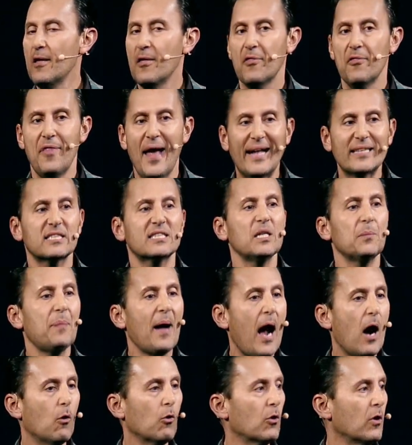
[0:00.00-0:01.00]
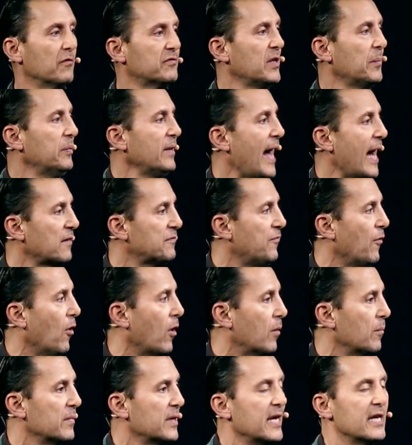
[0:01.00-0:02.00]
That's the power of the
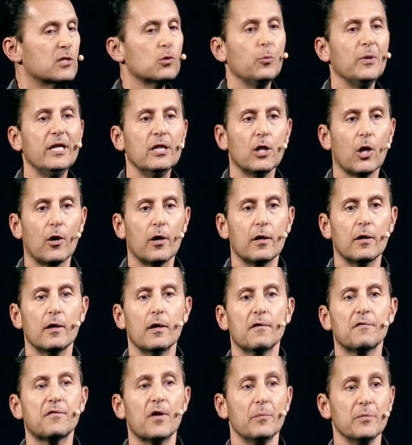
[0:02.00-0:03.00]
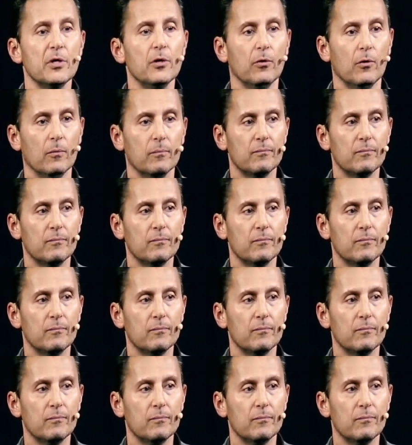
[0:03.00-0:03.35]
platform, is we learn from you.